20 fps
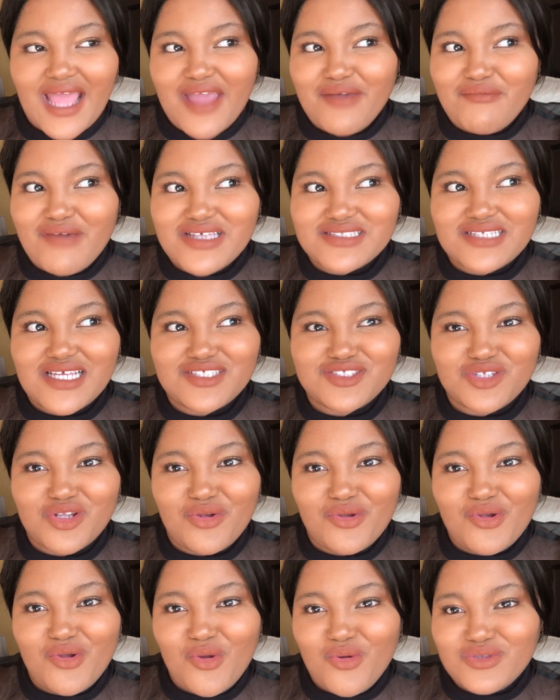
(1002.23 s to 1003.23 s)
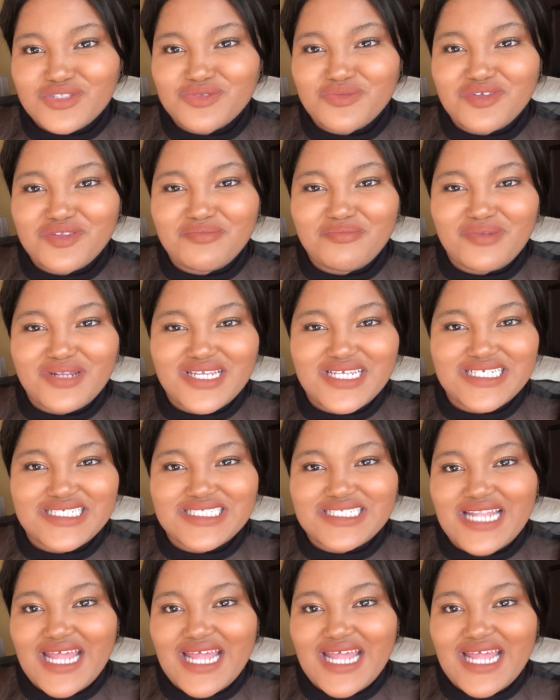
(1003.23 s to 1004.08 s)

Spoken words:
my son's clothes with bleach.